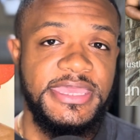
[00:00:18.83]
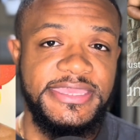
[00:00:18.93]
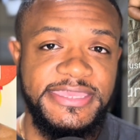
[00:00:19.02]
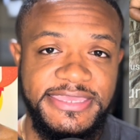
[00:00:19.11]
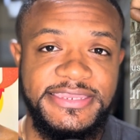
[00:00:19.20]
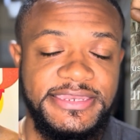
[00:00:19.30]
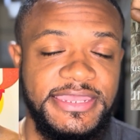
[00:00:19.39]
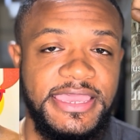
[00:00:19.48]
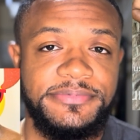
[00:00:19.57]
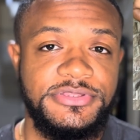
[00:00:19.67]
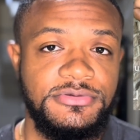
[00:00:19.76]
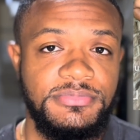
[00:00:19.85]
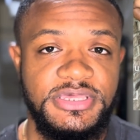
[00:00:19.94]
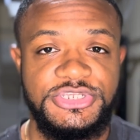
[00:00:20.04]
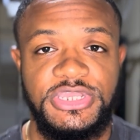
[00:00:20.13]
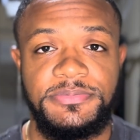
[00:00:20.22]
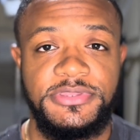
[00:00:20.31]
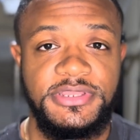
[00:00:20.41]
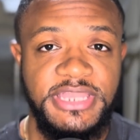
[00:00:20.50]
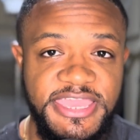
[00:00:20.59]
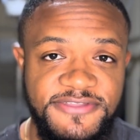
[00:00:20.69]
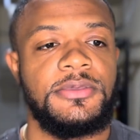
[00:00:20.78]
get in the absolute best shape of their
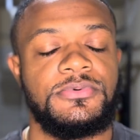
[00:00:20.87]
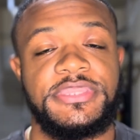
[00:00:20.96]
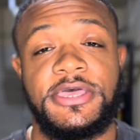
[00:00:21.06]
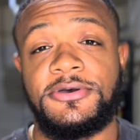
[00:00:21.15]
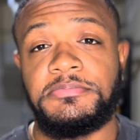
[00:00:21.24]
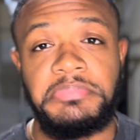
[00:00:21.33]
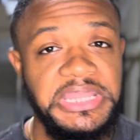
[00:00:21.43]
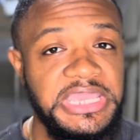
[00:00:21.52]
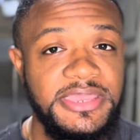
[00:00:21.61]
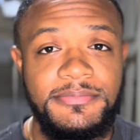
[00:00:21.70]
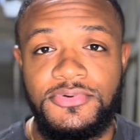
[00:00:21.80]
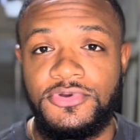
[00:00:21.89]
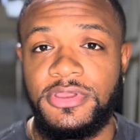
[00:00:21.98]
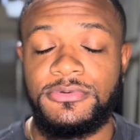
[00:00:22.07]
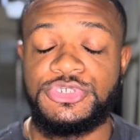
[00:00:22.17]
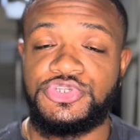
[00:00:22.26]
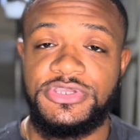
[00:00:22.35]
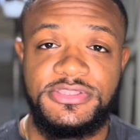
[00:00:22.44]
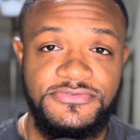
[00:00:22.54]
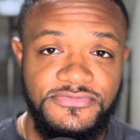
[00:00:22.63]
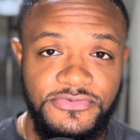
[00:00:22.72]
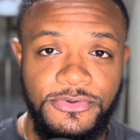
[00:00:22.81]
life without bland, boring,
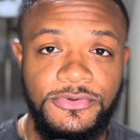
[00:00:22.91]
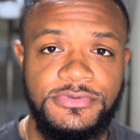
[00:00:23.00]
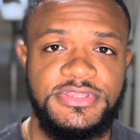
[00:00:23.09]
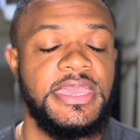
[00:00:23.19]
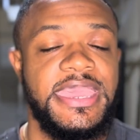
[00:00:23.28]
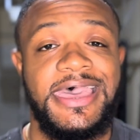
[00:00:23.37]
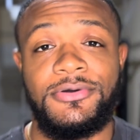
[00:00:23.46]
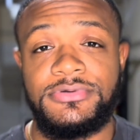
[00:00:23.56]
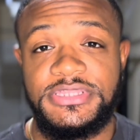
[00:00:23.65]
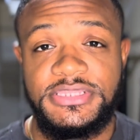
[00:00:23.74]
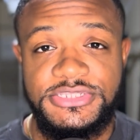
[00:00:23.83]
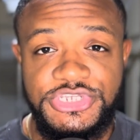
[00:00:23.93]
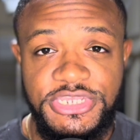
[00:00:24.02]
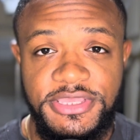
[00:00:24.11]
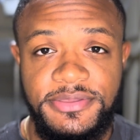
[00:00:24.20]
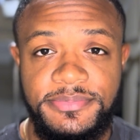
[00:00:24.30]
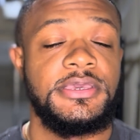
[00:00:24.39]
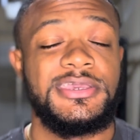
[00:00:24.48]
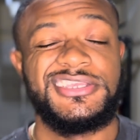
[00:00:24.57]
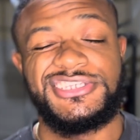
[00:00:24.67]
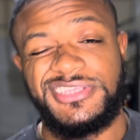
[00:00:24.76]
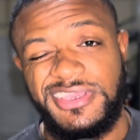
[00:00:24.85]
restrictive foods, hours in the gym,
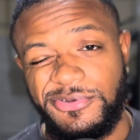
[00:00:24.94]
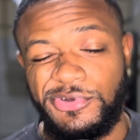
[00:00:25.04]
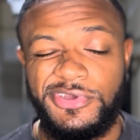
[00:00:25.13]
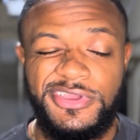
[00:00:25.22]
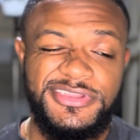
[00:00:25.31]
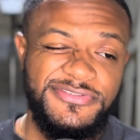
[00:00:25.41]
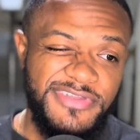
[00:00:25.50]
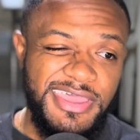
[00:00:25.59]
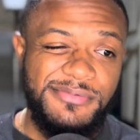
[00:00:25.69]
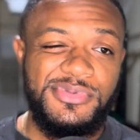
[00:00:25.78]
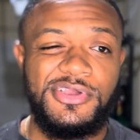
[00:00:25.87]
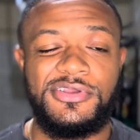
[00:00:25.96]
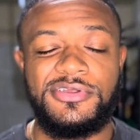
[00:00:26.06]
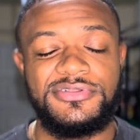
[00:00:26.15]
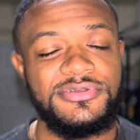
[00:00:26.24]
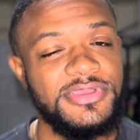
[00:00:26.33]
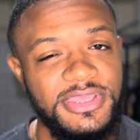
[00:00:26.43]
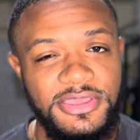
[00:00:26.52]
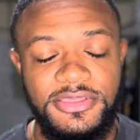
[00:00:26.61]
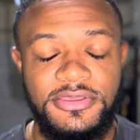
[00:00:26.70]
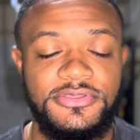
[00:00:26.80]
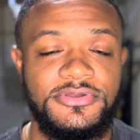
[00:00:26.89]
steroids, fat burners, or any of
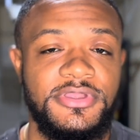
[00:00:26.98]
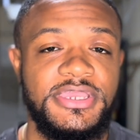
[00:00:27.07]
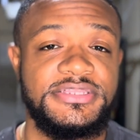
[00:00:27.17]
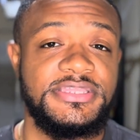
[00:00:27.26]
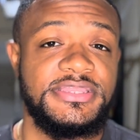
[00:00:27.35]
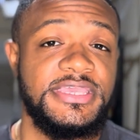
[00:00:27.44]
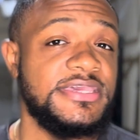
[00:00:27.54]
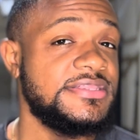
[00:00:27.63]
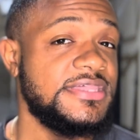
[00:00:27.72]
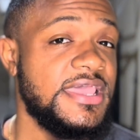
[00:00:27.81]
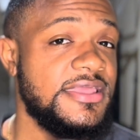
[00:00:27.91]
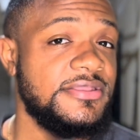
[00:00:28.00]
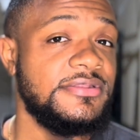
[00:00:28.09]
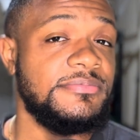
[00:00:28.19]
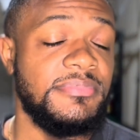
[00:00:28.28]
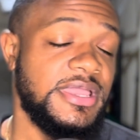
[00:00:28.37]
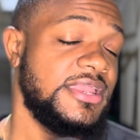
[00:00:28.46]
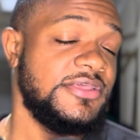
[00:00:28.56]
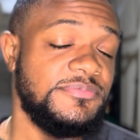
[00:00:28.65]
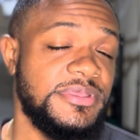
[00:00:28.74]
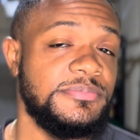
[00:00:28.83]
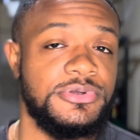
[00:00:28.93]
the other crazy things that might
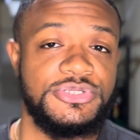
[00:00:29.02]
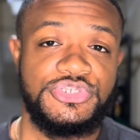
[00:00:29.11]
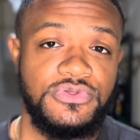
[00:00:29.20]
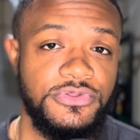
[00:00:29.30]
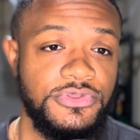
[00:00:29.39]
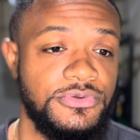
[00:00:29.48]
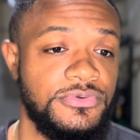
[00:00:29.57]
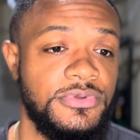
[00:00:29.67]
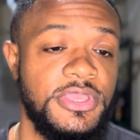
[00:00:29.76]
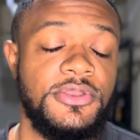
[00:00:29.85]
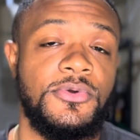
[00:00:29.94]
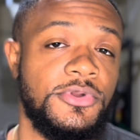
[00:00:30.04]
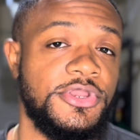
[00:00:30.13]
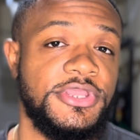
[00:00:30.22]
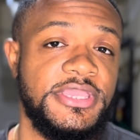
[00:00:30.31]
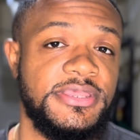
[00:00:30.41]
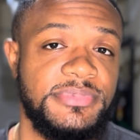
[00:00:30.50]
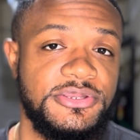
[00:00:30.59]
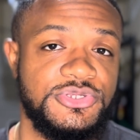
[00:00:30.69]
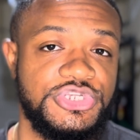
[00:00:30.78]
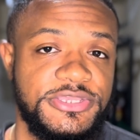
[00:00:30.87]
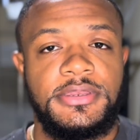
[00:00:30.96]
have been pushed on you in order to get in better
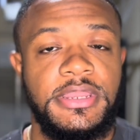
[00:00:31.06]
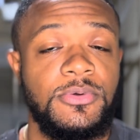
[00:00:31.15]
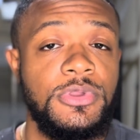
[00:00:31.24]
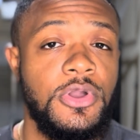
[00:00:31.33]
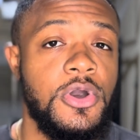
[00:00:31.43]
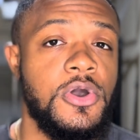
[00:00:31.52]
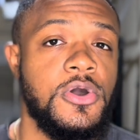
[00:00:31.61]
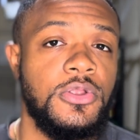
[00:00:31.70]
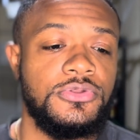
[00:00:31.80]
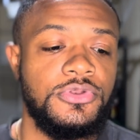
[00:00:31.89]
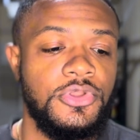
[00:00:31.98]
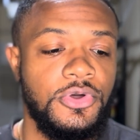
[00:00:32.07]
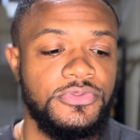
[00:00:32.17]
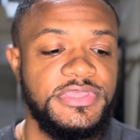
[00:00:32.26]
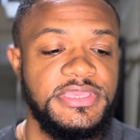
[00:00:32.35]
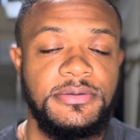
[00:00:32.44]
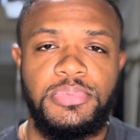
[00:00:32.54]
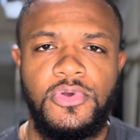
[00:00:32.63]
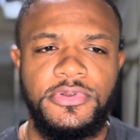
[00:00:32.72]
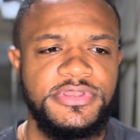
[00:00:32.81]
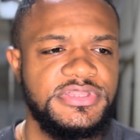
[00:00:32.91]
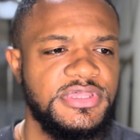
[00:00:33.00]
shape. Now, we all know the
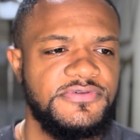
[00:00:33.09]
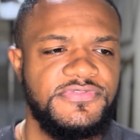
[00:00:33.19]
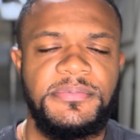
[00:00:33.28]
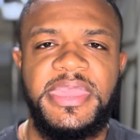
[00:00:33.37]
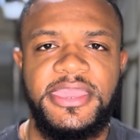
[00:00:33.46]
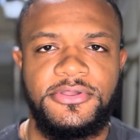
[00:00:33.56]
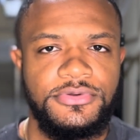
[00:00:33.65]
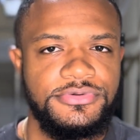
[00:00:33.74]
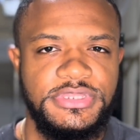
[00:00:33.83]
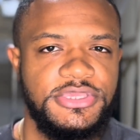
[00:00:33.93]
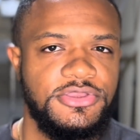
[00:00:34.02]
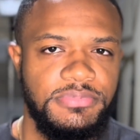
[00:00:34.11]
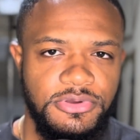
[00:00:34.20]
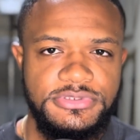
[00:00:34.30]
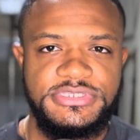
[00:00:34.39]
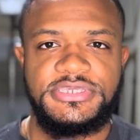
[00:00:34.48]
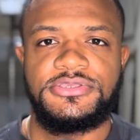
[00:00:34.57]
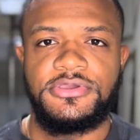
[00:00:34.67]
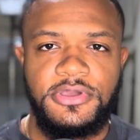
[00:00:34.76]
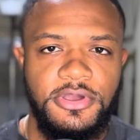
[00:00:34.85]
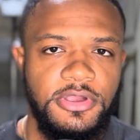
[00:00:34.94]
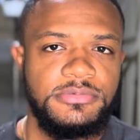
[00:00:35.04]
importance of the macros, like your protein, your
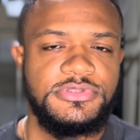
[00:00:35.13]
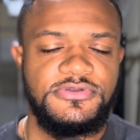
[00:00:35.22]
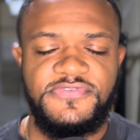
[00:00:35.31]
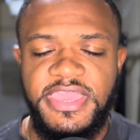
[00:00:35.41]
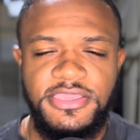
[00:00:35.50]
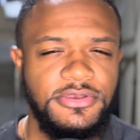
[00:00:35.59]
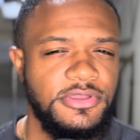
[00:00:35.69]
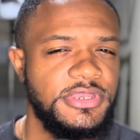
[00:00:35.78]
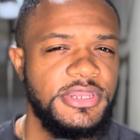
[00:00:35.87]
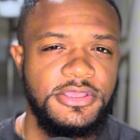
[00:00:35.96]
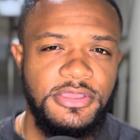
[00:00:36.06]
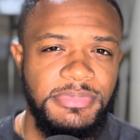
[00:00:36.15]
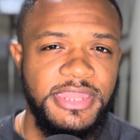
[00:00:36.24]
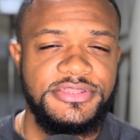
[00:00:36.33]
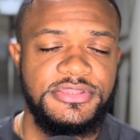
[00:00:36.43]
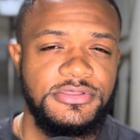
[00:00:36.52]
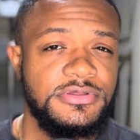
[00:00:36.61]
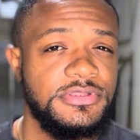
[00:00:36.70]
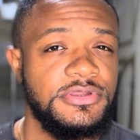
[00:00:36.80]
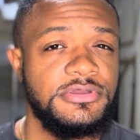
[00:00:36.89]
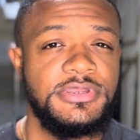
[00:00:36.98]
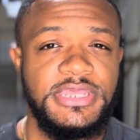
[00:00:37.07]
carbs, your fat. You know you need a good balance of those. You
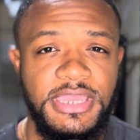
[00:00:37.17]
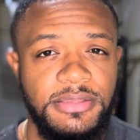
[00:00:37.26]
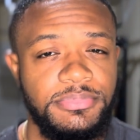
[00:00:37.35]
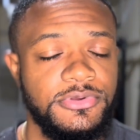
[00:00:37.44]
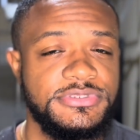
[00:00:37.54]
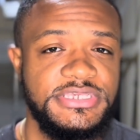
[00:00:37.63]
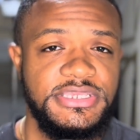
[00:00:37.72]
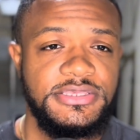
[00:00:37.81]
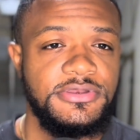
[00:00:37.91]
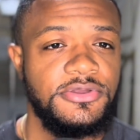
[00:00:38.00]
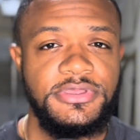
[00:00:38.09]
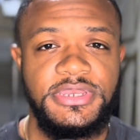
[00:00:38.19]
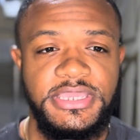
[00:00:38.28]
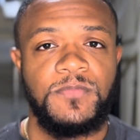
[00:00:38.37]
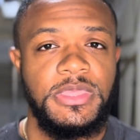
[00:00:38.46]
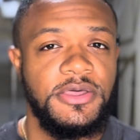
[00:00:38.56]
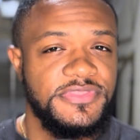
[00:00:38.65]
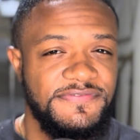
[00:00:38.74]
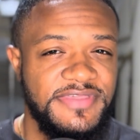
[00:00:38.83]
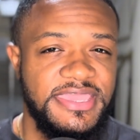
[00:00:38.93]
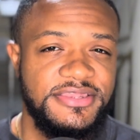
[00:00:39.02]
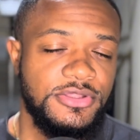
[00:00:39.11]
know you need high protein. You know you need healthy
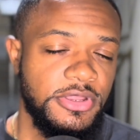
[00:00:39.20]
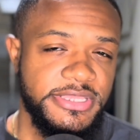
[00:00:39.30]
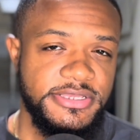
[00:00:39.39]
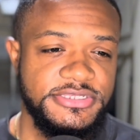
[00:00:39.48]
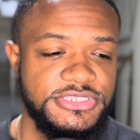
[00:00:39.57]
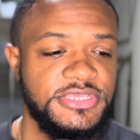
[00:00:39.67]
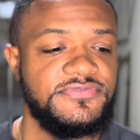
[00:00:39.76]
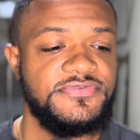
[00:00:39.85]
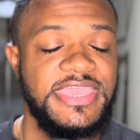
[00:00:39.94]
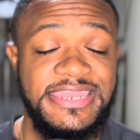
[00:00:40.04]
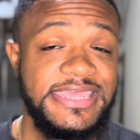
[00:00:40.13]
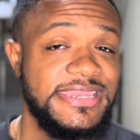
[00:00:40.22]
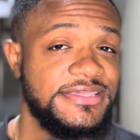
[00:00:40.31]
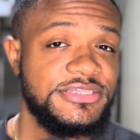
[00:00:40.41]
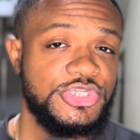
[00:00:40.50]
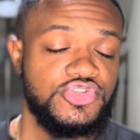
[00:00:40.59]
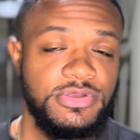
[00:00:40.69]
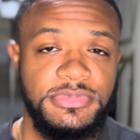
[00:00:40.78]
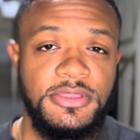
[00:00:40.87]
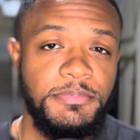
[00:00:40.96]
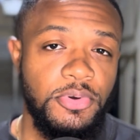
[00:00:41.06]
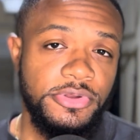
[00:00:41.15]
fats, all that good stuff. And that is extremely
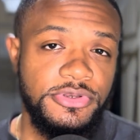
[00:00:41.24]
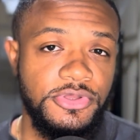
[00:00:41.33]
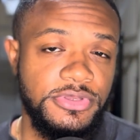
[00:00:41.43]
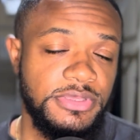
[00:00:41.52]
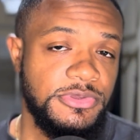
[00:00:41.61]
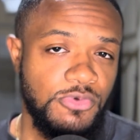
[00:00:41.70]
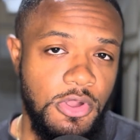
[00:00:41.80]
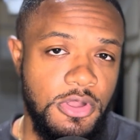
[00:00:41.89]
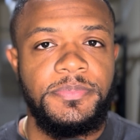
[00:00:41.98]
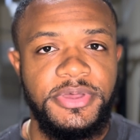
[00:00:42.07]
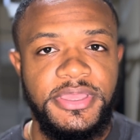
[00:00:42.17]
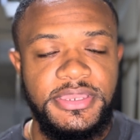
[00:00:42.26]
important, don't get me wrong. But